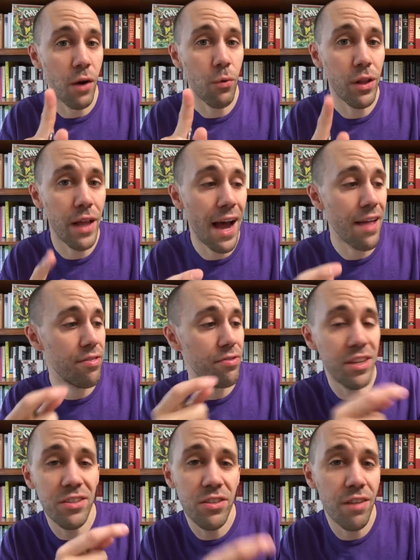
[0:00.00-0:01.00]
I will
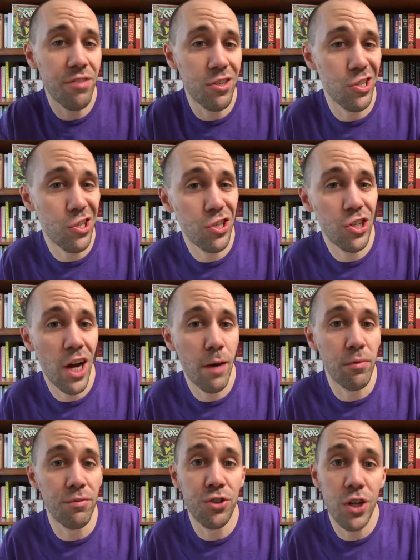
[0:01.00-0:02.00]
add, this stuff does a good
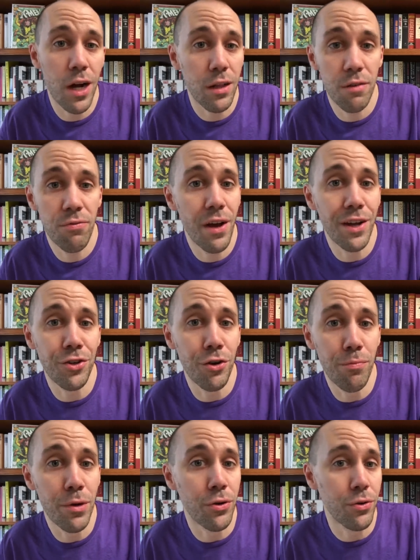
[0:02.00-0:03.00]
job of chocolifying
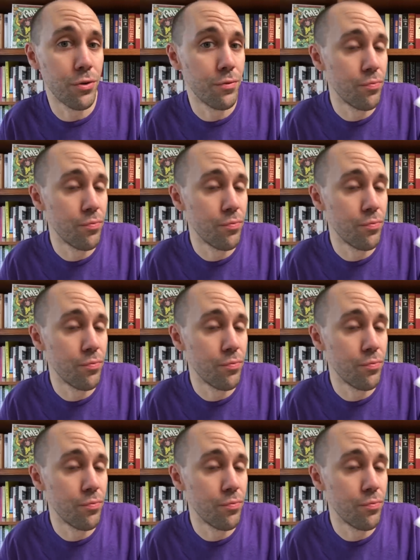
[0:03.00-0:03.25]
your milk.